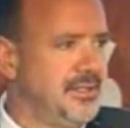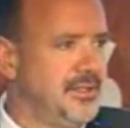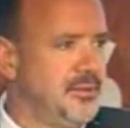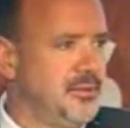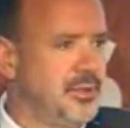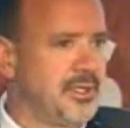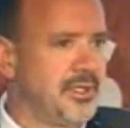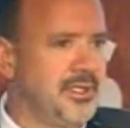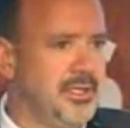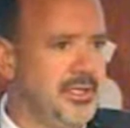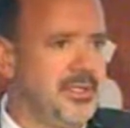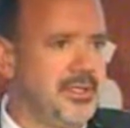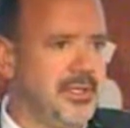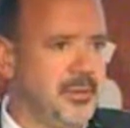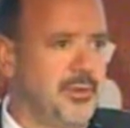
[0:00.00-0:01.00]
We
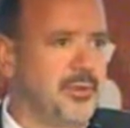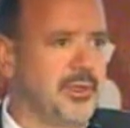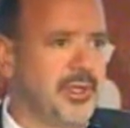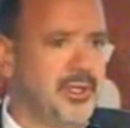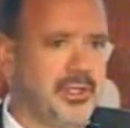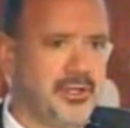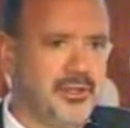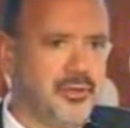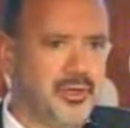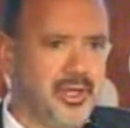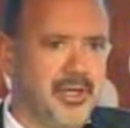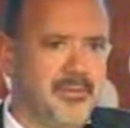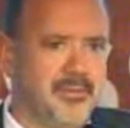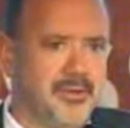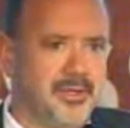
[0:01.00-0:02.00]
really need a new
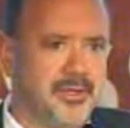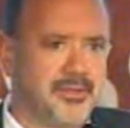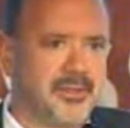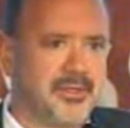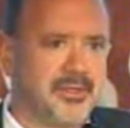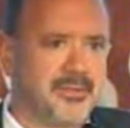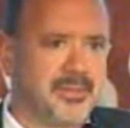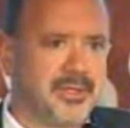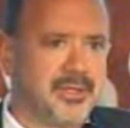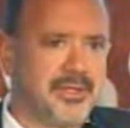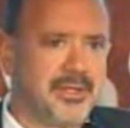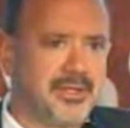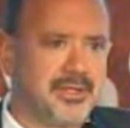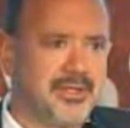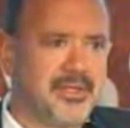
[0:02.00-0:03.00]
name for this. But